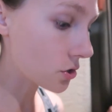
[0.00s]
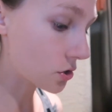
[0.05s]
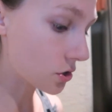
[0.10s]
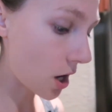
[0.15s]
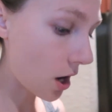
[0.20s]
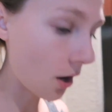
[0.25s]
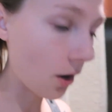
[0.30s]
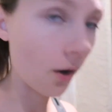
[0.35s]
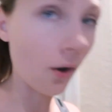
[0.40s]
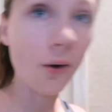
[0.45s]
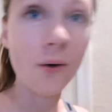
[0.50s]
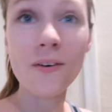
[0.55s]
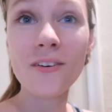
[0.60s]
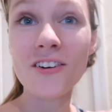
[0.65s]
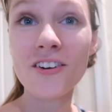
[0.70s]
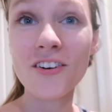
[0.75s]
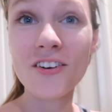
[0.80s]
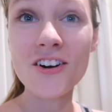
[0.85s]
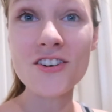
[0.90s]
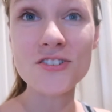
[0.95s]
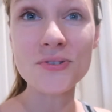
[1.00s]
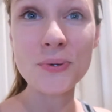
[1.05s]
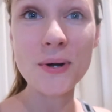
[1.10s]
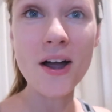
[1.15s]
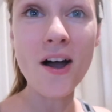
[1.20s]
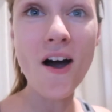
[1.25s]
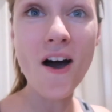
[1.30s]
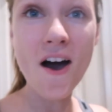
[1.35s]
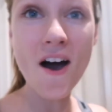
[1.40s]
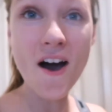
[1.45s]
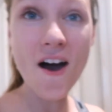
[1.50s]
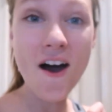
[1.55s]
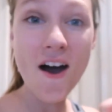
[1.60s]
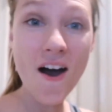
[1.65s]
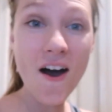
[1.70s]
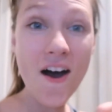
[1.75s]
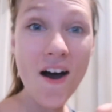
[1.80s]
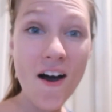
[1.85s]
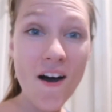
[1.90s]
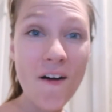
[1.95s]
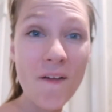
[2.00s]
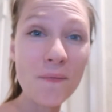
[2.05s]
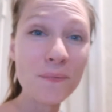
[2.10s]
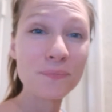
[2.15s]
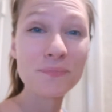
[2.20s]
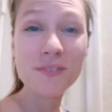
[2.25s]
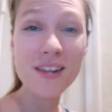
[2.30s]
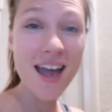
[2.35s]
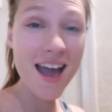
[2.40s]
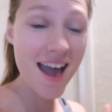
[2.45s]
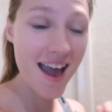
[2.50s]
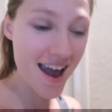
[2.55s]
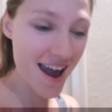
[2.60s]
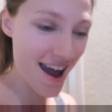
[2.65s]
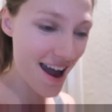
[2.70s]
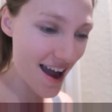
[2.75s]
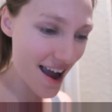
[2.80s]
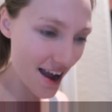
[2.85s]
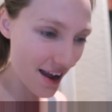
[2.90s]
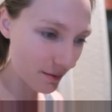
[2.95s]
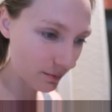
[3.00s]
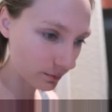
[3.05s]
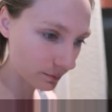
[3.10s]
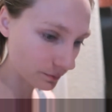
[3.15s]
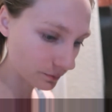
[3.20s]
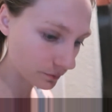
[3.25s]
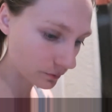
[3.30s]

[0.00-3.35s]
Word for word: So grocery haul, yay!